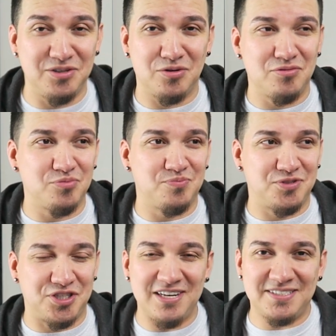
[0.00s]
you know,
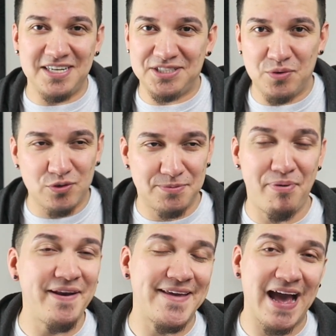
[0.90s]
Jaystation was
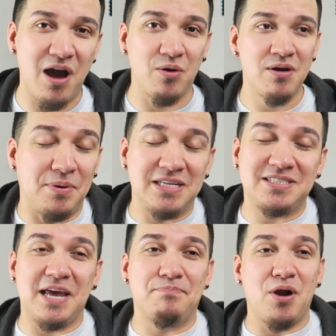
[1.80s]
putting out. But it's
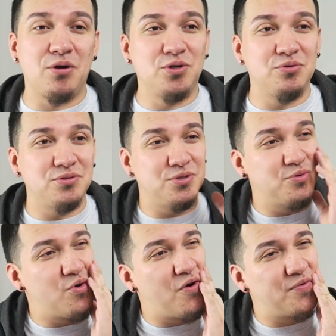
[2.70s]
like, bro, you
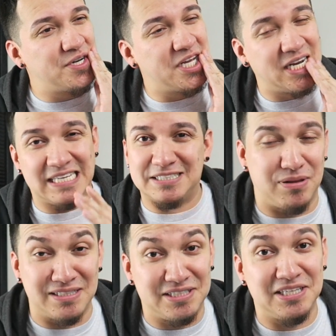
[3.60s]
you overdid it
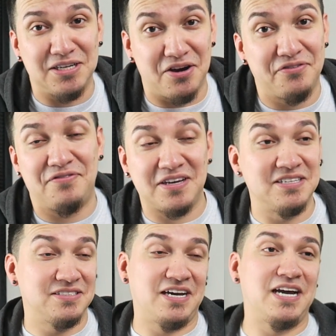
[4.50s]
plenty of
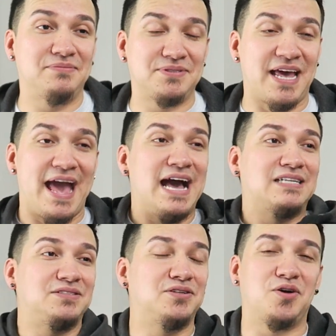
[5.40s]
fucking times.
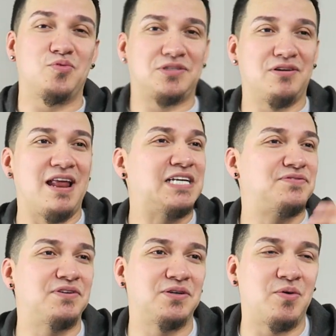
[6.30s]
And you know, with your last
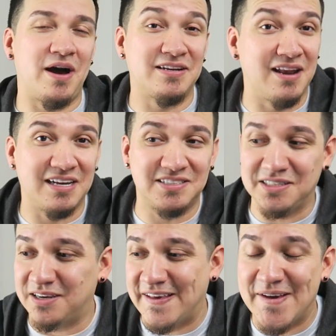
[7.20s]
video on
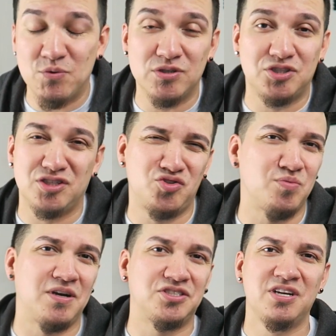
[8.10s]
Alexia, it was just too
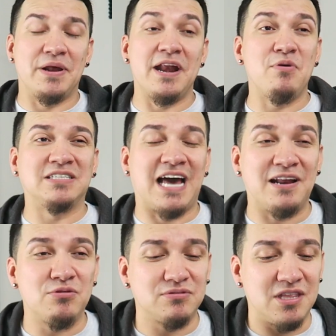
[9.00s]
much. But anyways, I
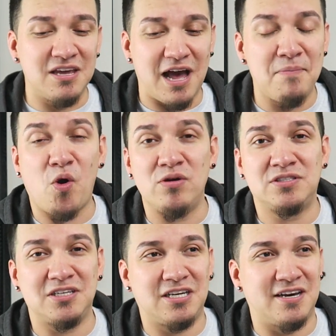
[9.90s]
don't think I'm going
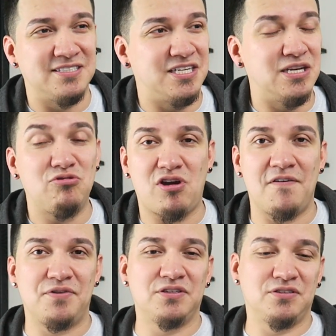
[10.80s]
to continue
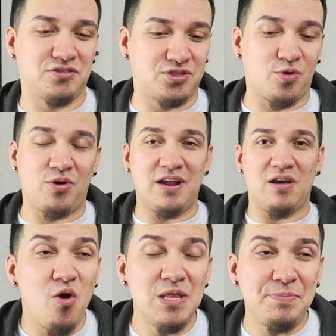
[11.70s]
covering this story
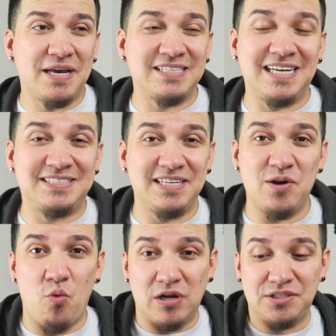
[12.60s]
only because I
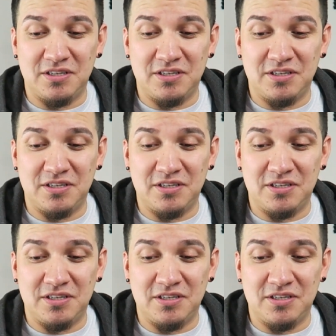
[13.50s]
didn't want